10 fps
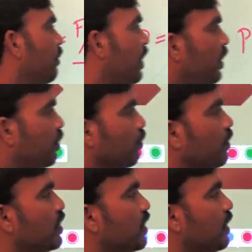is the way to
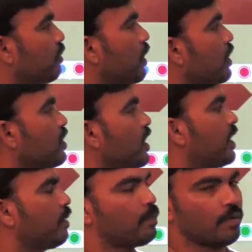measure the pressure
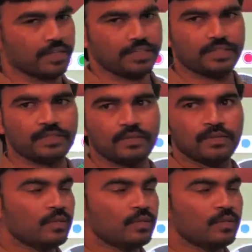at a point.